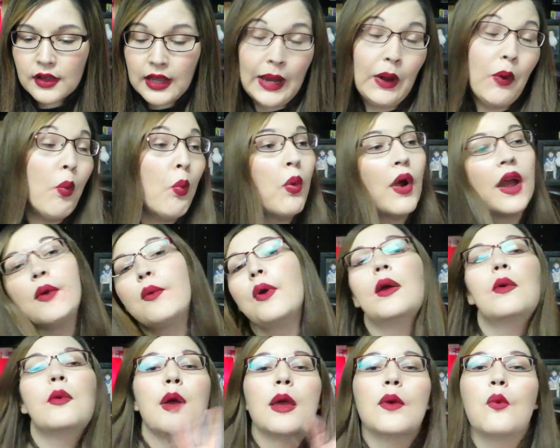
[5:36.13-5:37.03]
like
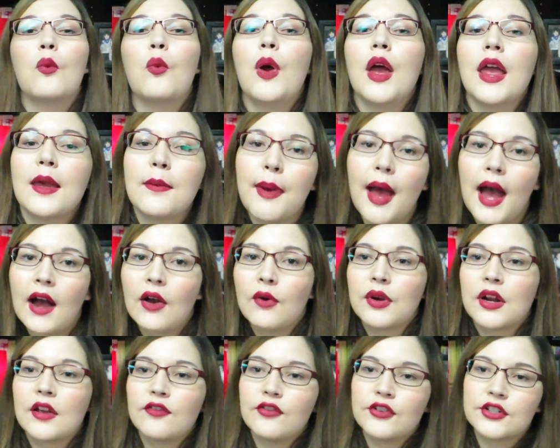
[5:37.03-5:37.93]
way
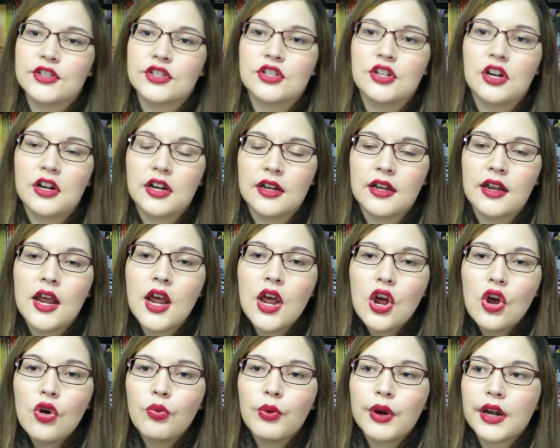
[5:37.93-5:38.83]
back when I first started
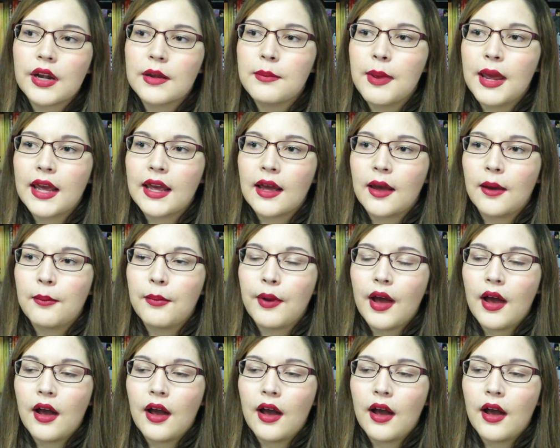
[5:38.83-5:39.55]
wearing makeup,